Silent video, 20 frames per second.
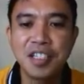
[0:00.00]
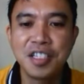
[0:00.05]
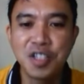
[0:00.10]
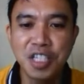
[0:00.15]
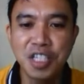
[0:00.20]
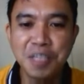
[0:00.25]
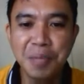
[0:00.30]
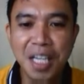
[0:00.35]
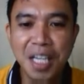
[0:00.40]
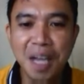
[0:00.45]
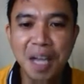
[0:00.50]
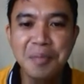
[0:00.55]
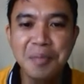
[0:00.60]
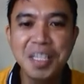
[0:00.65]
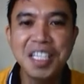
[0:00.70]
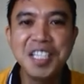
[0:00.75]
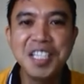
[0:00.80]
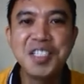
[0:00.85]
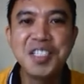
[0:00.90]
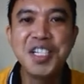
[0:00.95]
So it's
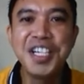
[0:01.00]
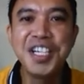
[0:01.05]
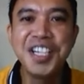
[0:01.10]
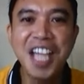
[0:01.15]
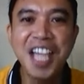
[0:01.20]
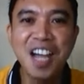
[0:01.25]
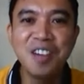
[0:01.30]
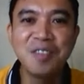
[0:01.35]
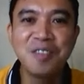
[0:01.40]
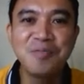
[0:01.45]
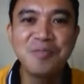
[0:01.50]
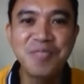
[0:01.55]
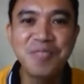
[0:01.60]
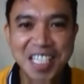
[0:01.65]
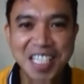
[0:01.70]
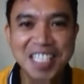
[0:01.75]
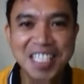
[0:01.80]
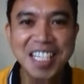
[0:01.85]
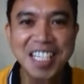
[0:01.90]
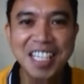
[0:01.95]
becoming easier now,
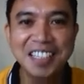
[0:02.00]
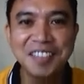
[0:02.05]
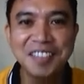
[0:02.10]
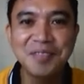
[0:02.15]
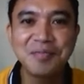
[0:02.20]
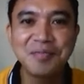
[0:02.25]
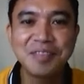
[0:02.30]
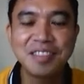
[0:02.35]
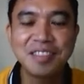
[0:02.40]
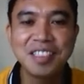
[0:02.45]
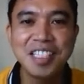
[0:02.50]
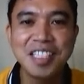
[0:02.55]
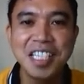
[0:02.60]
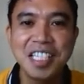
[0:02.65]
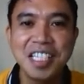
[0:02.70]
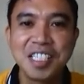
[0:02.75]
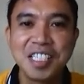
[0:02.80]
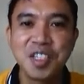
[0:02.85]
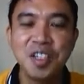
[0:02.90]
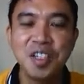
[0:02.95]
isn't it?
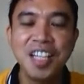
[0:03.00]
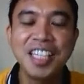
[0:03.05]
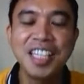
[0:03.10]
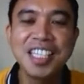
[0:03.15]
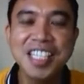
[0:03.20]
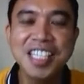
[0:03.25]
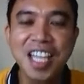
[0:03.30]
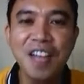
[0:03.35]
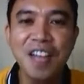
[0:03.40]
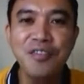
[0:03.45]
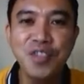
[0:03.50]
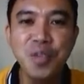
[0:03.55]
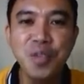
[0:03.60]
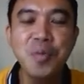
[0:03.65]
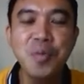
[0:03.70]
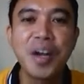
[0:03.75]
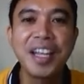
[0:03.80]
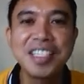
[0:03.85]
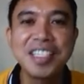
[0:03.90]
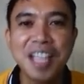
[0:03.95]
So let us have a
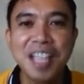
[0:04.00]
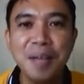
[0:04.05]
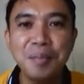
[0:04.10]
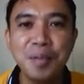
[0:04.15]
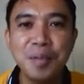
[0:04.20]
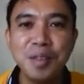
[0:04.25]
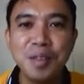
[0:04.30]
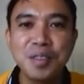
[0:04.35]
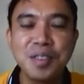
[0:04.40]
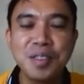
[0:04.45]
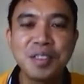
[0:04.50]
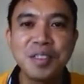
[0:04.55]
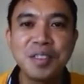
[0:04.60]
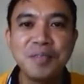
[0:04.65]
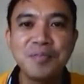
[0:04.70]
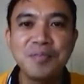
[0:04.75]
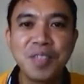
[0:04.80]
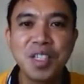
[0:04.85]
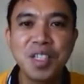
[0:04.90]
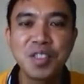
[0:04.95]
few more examples
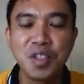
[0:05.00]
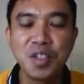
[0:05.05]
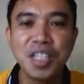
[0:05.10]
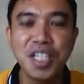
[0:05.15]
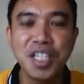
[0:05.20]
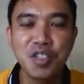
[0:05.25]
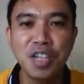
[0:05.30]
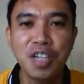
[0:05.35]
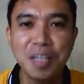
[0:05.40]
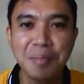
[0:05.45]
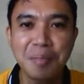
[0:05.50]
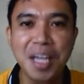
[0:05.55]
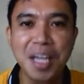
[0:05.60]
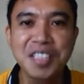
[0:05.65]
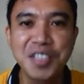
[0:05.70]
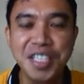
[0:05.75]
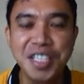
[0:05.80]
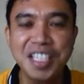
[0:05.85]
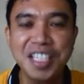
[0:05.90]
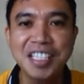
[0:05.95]
so that you can
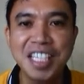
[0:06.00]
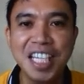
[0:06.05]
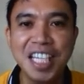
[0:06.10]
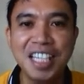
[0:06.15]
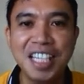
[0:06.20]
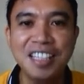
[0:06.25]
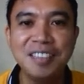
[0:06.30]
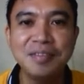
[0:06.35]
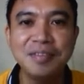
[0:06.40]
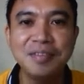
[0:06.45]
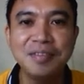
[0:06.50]
master the skill.